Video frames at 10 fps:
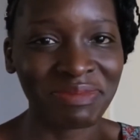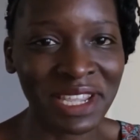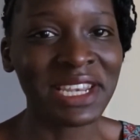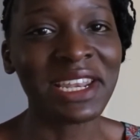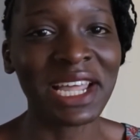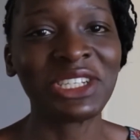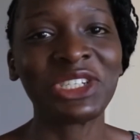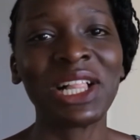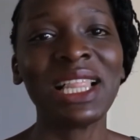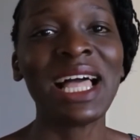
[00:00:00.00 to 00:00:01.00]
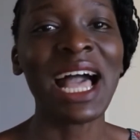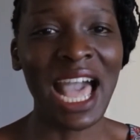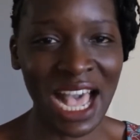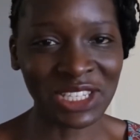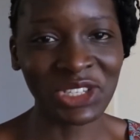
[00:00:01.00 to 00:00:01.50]
in a nutshell,
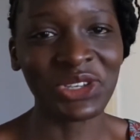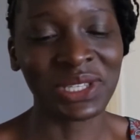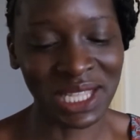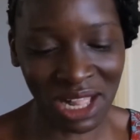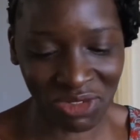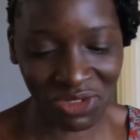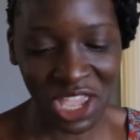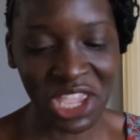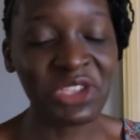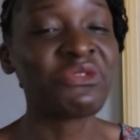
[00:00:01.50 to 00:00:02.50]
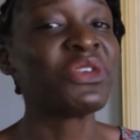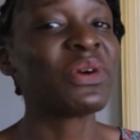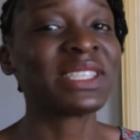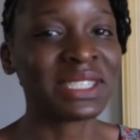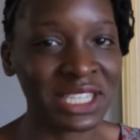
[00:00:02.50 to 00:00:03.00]
ask yourself, if you
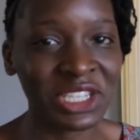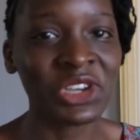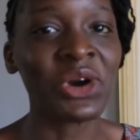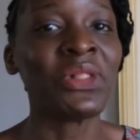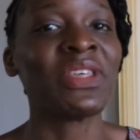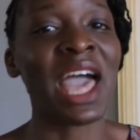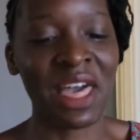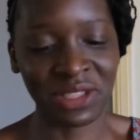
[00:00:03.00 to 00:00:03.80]
are sitting on the other